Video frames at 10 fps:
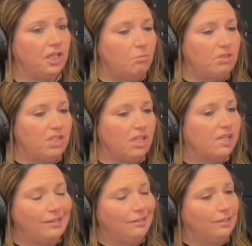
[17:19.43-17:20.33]

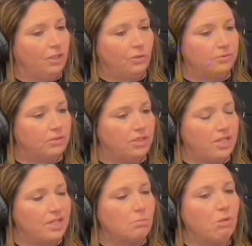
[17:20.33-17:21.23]
Because,
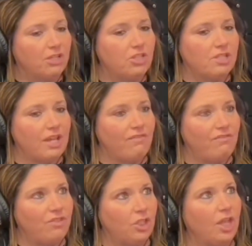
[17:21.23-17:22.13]
as much as I
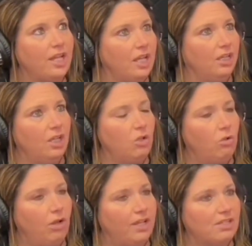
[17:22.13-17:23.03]
feel like I know,
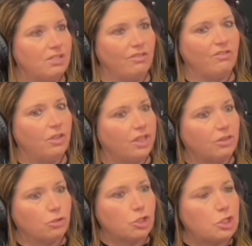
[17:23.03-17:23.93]
I still feel like
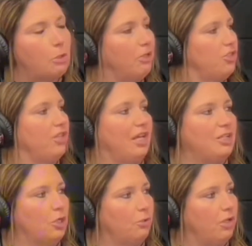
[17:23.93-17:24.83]
there's so much that I
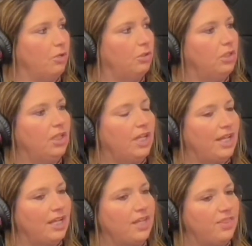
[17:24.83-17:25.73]
don't know.
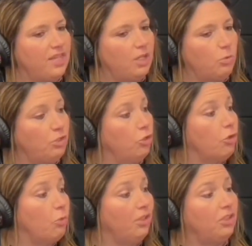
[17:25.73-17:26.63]
And I think when you're
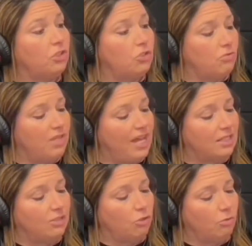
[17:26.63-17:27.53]
willing to do that,
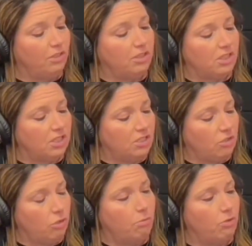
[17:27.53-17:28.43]
and you're willing to continue
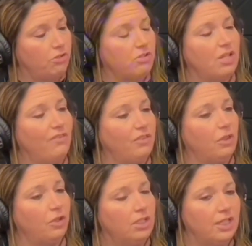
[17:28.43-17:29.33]
to pour in yourself and
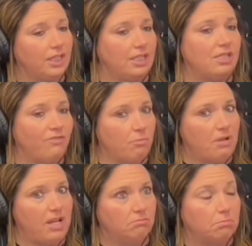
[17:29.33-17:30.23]
learn, at least from
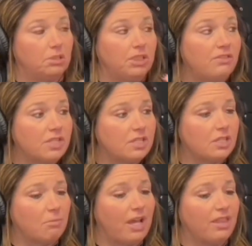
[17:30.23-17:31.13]
my belief
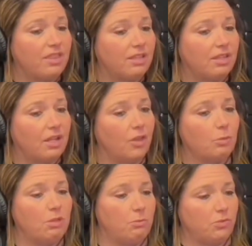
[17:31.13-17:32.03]
system, I think that other
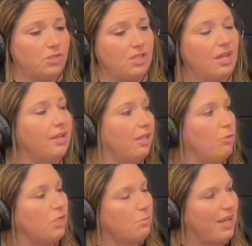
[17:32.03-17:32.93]
people see that and they
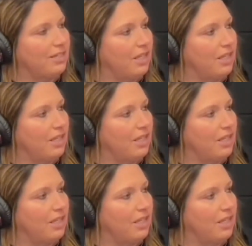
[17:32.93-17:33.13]
respect that.